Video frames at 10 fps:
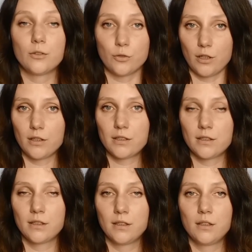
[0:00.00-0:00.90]
drugs,
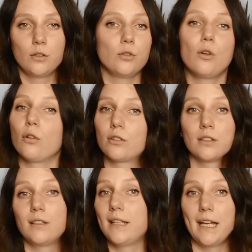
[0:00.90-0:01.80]
not
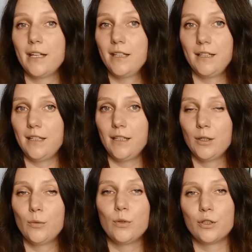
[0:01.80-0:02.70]
lęki,
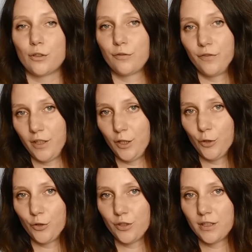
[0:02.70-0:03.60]
which are
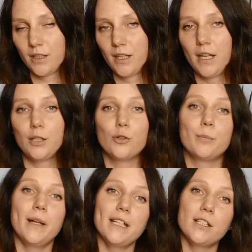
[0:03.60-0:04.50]
fears, and your
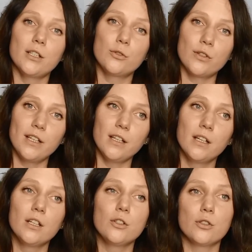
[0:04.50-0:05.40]
basic drink
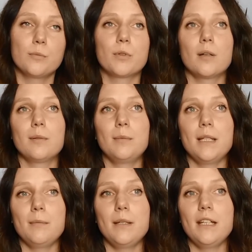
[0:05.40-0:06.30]
should
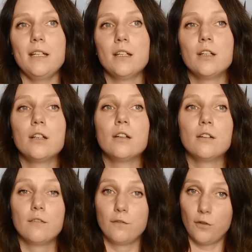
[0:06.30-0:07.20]
probably be
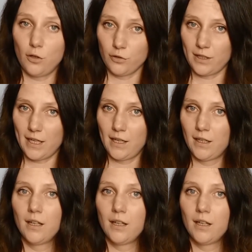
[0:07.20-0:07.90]
woda,